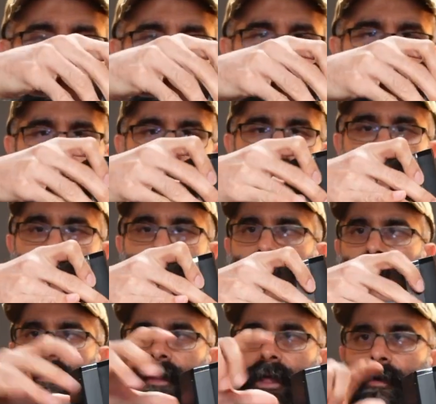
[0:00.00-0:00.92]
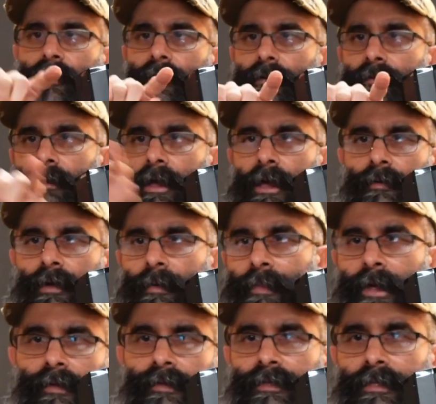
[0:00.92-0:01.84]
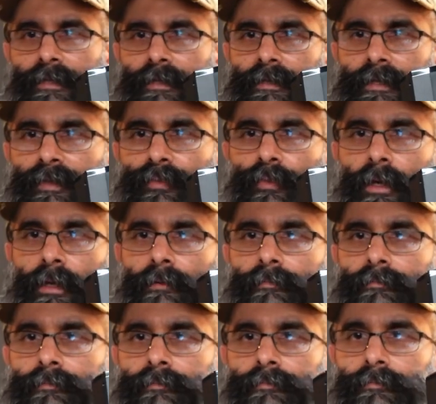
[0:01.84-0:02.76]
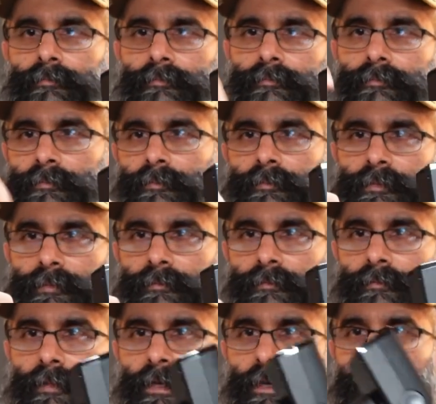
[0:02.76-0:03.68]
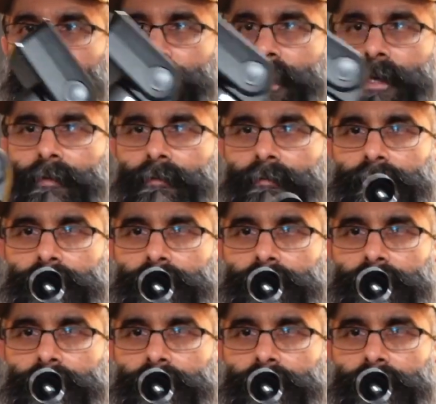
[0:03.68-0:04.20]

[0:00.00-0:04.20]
Okay, now how do I bounce it to this wall? All right,